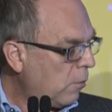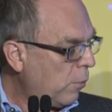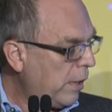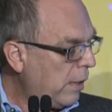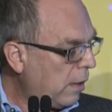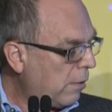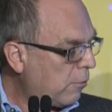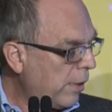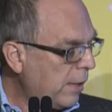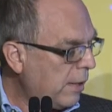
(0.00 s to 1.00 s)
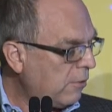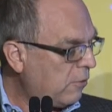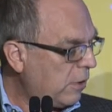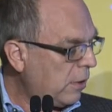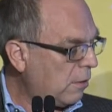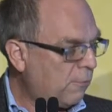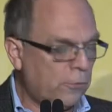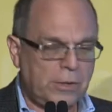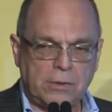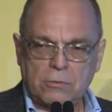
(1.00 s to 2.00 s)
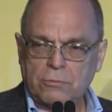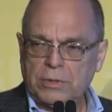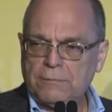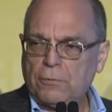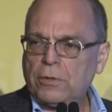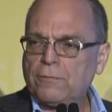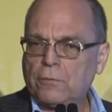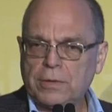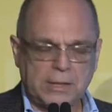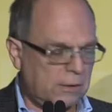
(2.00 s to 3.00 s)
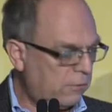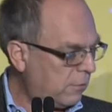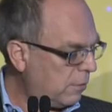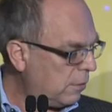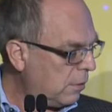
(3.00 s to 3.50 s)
We are right now sitting on 44,000,